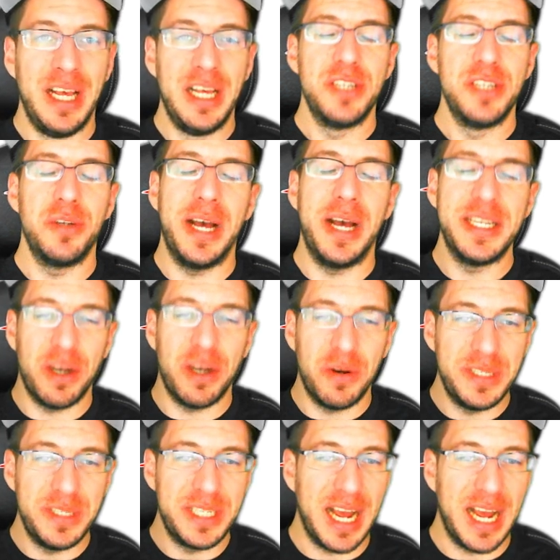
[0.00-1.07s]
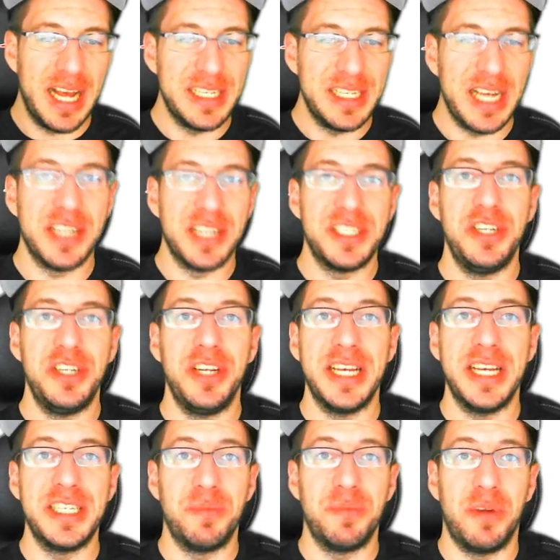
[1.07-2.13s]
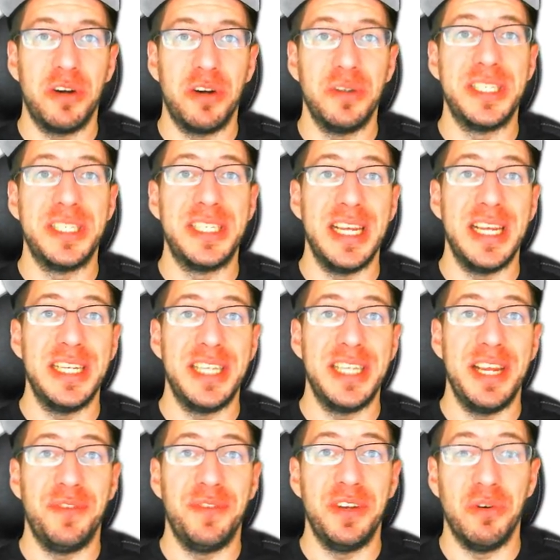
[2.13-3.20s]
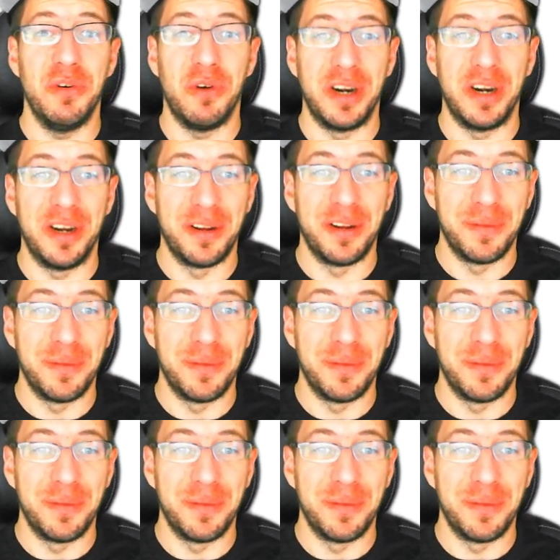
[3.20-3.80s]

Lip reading: So as always, guys, I'll see you guys tomorrow and stay safe in Nor.